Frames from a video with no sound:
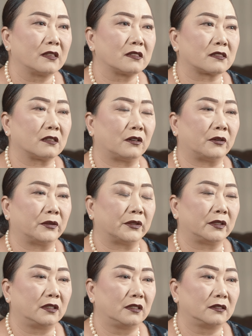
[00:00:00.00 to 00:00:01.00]

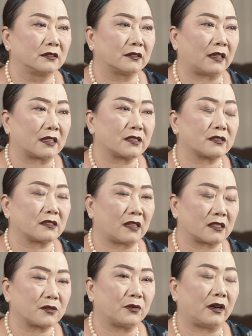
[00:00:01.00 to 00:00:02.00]
So
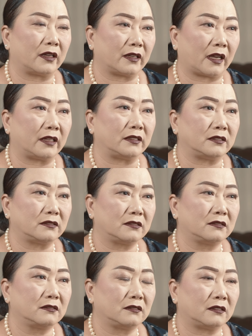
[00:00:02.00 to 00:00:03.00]
that's why I,
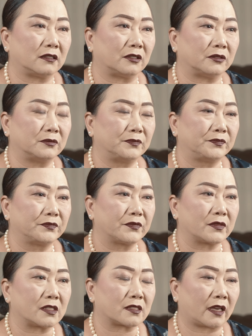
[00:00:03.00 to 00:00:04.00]
you know,
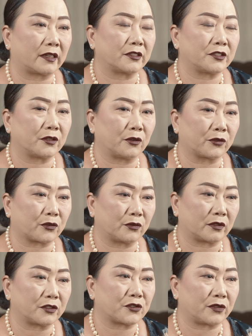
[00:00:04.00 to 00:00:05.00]
decided to go
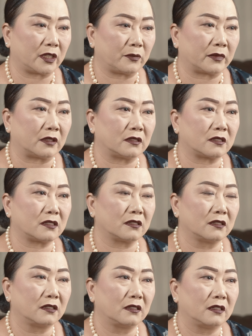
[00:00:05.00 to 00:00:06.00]
through the treatment.
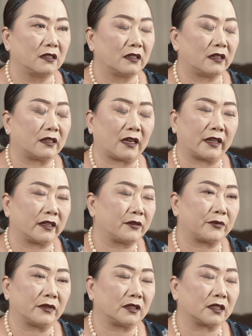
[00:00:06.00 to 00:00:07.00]
And I
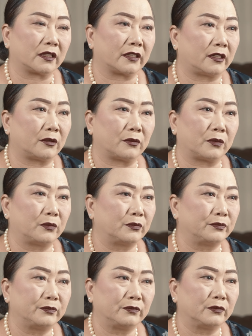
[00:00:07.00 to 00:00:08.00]
didn't really care
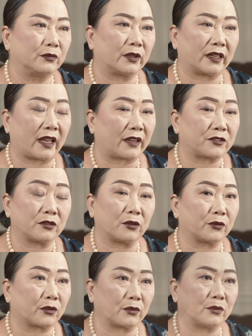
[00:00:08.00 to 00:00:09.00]
what I had to
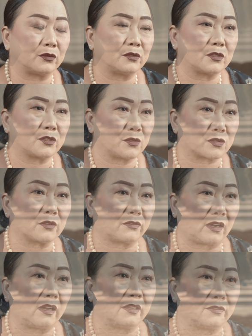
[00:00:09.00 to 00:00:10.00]
go through to
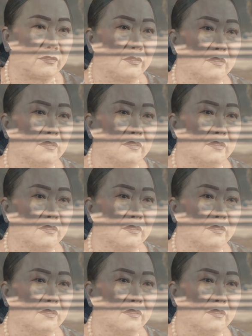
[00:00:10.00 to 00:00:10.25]
survive